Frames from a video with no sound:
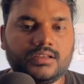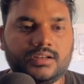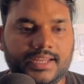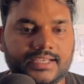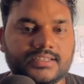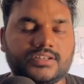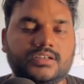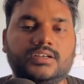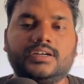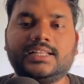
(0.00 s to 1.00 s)
Next,
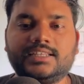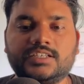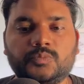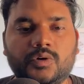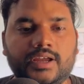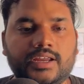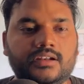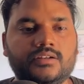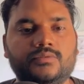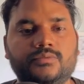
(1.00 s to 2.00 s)
till this
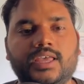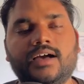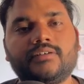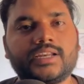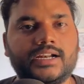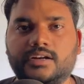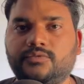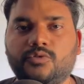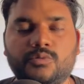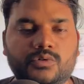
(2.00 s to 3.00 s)
point we have created
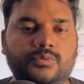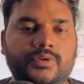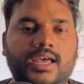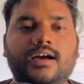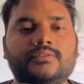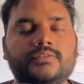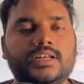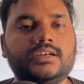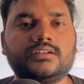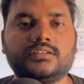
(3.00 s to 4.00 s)
FOMO, we have
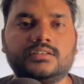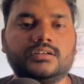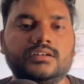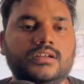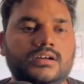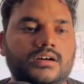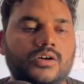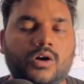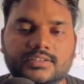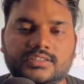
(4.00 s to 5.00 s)
cleared the
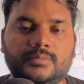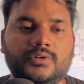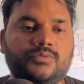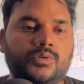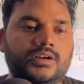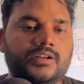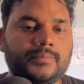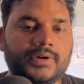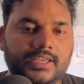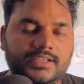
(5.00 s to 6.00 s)
concept of what
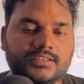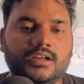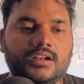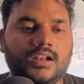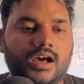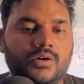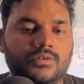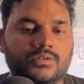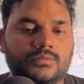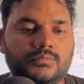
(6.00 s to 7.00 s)
Tripa is.
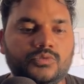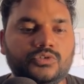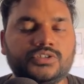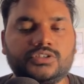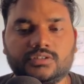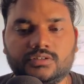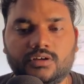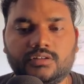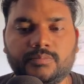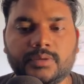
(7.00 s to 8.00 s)
Now most
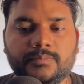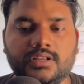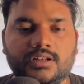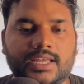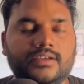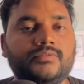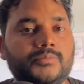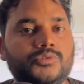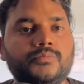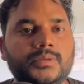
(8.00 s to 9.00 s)
of the people, like
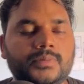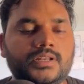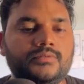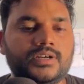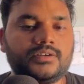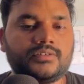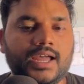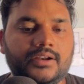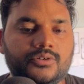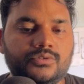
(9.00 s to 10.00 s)
Web2 people, will
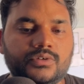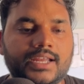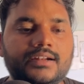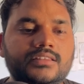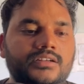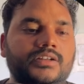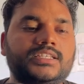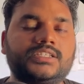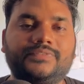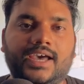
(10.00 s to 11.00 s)
try to get the
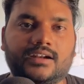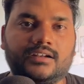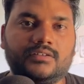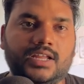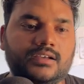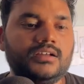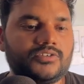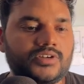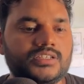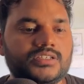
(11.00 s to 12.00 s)
trust factor, like
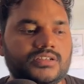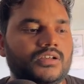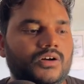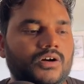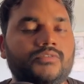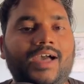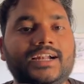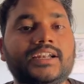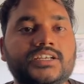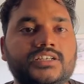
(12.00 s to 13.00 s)
trust or
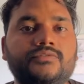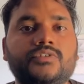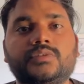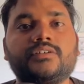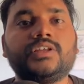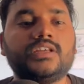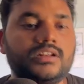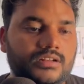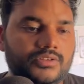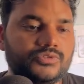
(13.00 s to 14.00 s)
validation from the
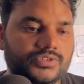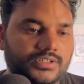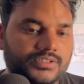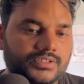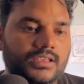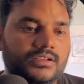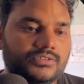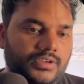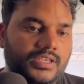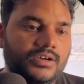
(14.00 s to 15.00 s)
real users.
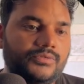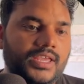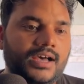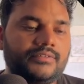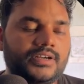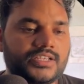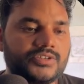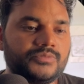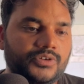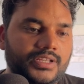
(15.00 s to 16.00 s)
So here we have a
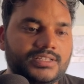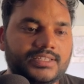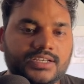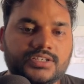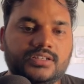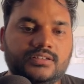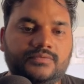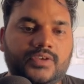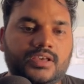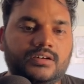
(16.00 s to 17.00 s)
testimonial
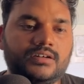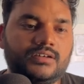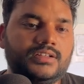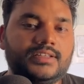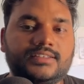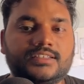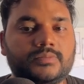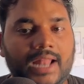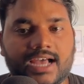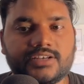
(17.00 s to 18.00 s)
section where there is a
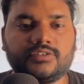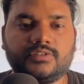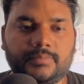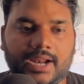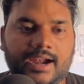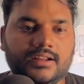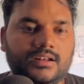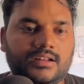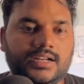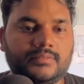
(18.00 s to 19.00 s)
splash of the brand
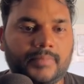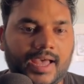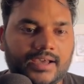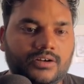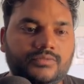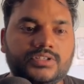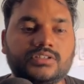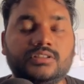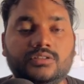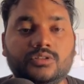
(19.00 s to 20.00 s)
color at the background, which
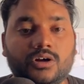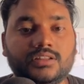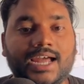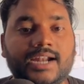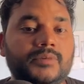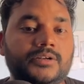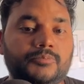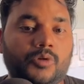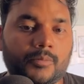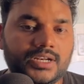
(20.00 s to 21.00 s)
is not that much
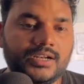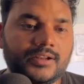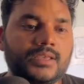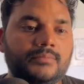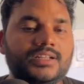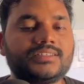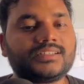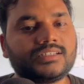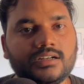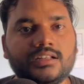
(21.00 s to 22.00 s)
prominent, but a
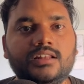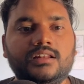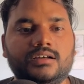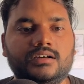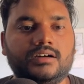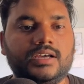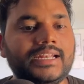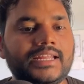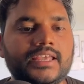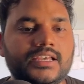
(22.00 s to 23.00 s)
subtle
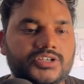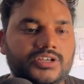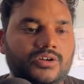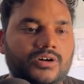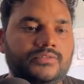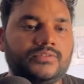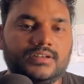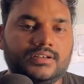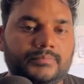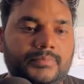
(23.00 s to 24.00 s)
indication of
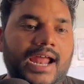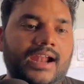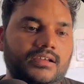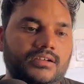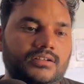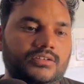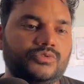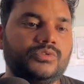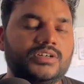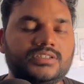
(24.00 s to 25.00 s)
brand
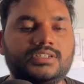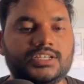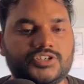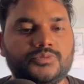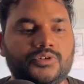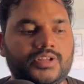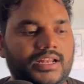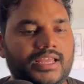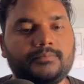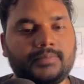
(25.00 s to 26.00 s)
towards the
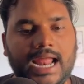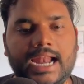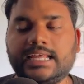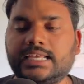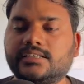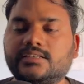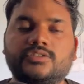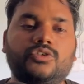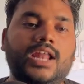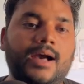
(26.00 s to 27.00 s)
testimonial, like brand
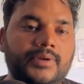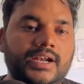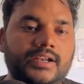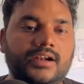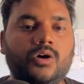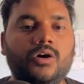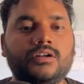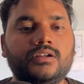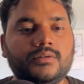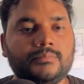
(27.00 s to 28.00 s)
is collaborated
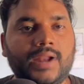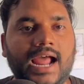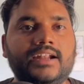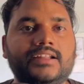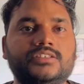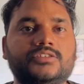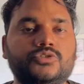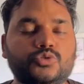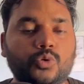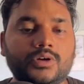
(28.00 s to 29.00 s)
or brand
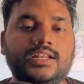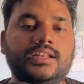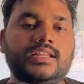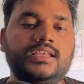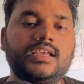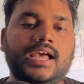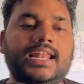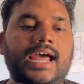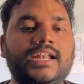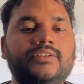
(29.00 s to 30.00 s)
is totally
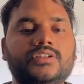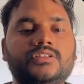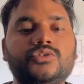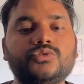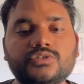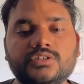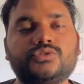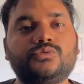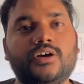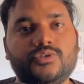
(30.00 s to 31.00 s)
aligned with the
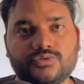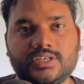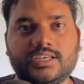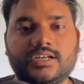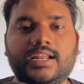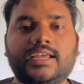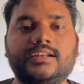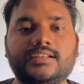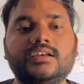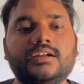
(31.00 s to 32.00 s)
users who are using it, like
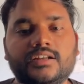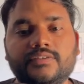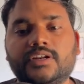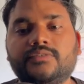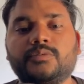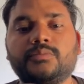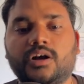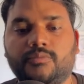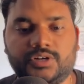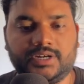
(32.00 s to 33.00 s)
it is driven from
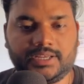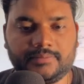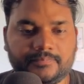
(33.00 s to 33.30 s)
community.